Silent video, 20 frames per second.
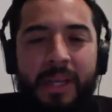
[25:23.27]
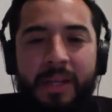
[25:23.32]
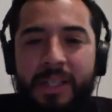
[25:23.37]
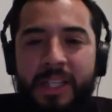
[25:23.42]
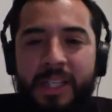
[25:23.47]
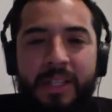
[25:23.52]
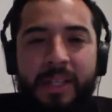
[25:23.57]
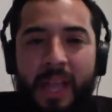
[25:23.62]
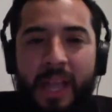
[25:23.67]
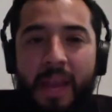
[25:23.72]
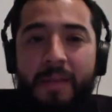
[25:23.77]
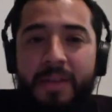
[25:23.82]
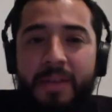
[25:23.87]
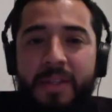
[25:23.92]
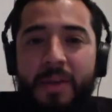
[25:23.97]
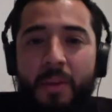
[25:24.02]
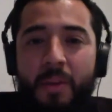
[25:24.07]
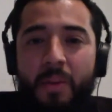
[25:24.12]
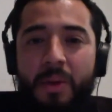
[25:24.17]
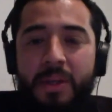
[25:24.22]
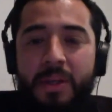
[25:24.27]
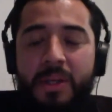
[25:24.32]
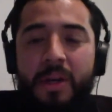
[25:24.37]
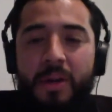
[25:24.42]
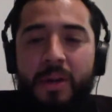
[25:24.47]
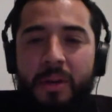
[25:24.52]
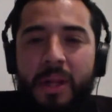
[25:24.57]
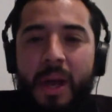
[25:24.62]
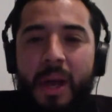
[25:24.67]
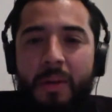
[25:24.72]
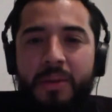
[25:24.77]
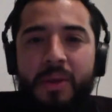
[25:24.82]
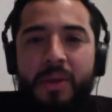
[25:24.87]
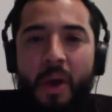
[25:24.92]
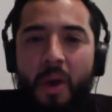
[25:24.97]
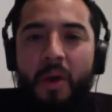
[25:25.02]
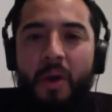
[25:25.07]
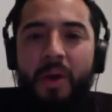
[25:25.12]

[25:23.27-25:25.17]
just gave us the 1-0. That was all